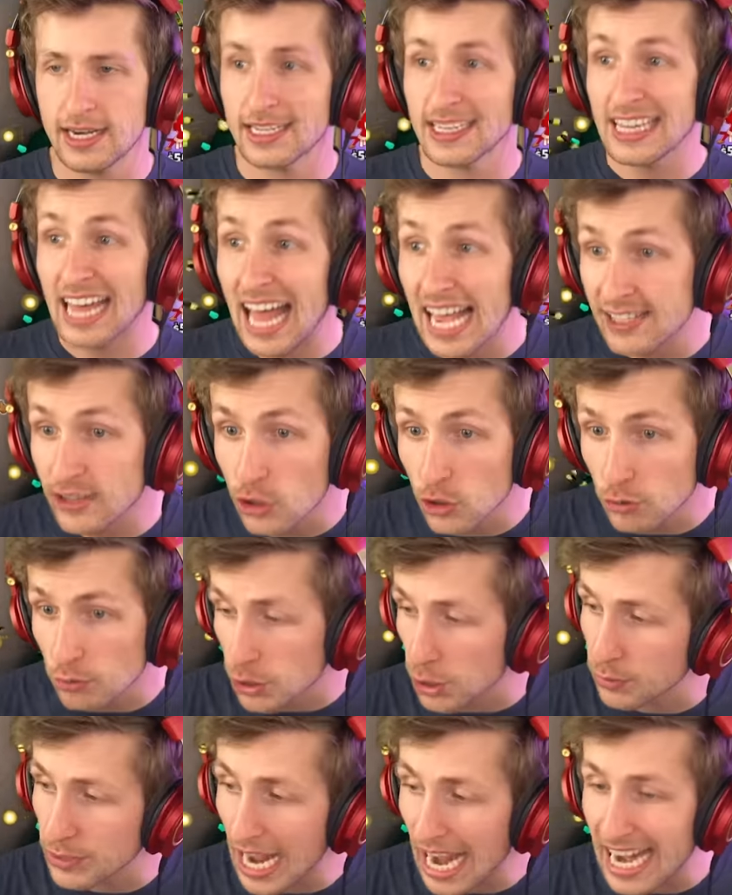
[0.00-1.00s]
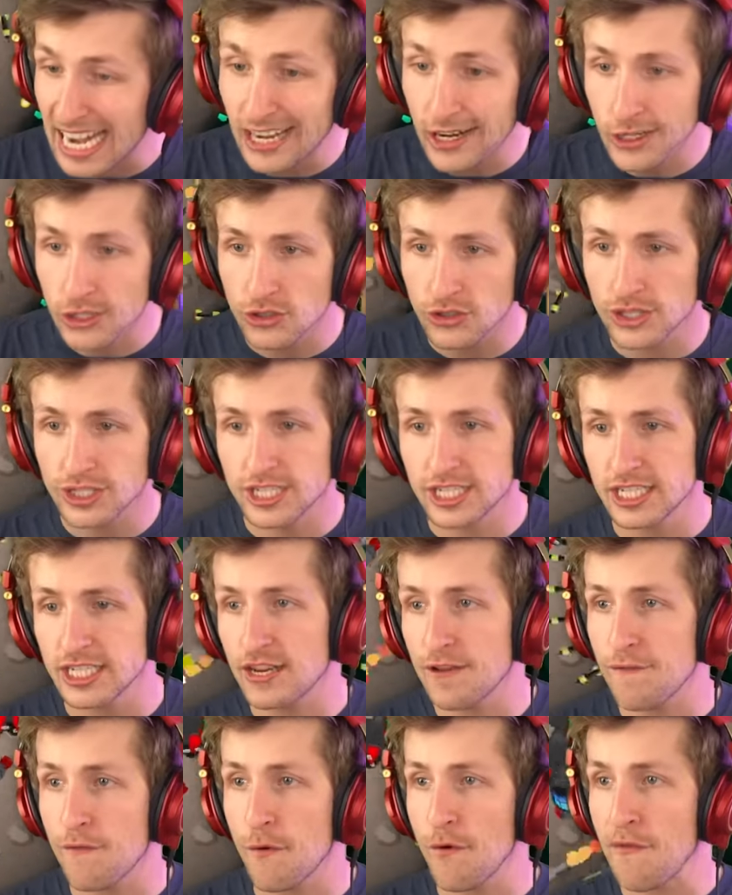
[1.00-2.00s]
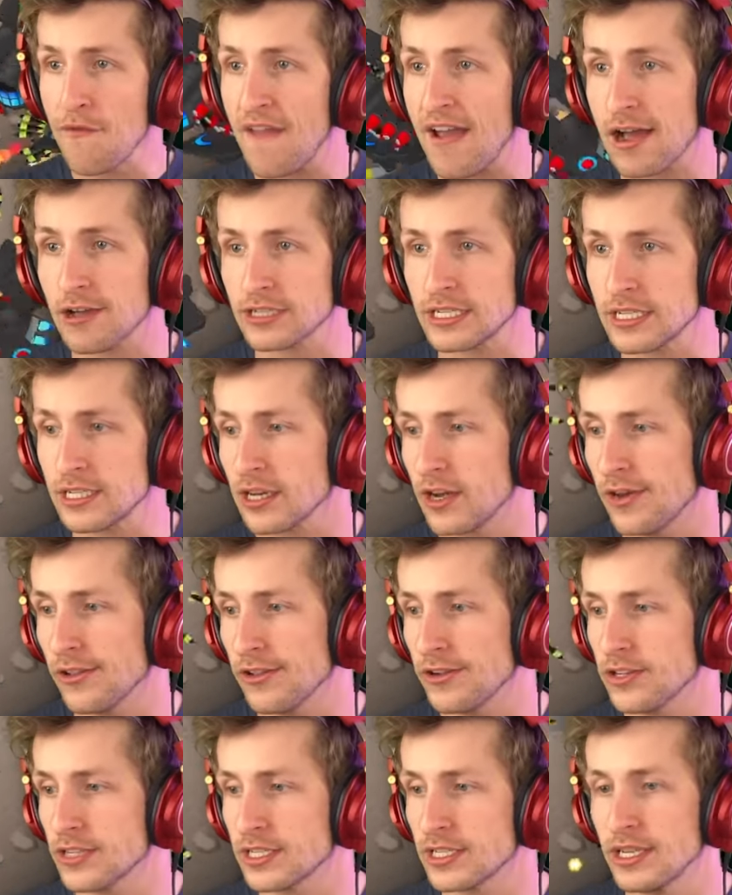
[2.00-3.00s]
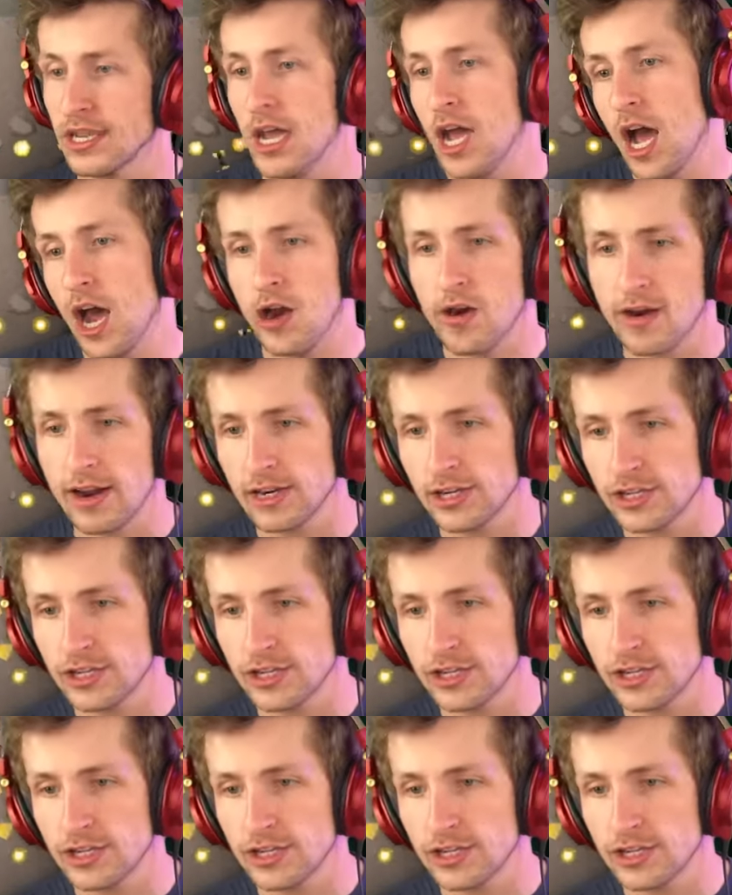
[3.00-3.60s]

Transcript: Goliath Doomshift, $864,000. All right,